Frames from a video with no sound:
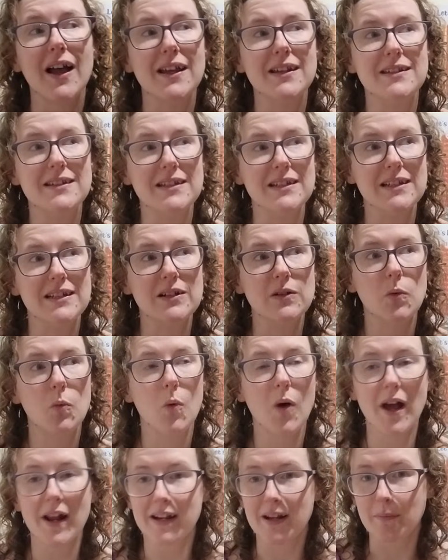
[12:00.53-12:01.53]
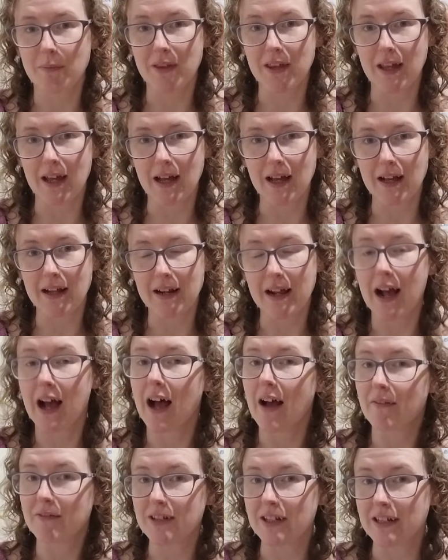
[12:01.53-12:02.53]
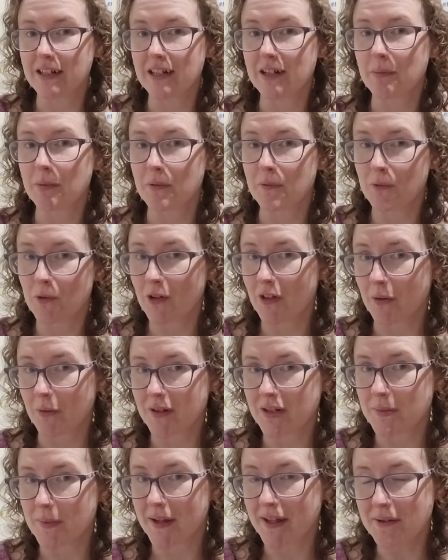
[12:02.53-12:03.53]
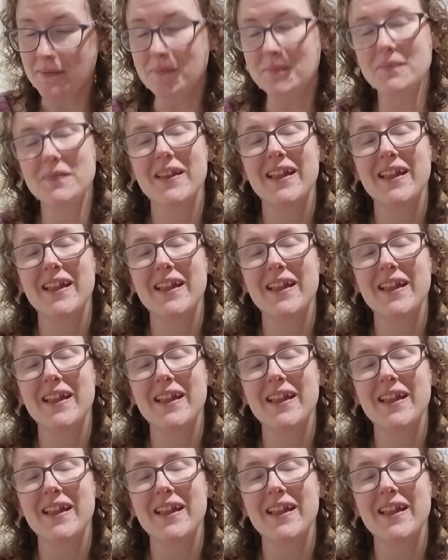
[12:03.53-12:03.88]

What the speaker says: I did wind up the yarn after dinner before they went to bed.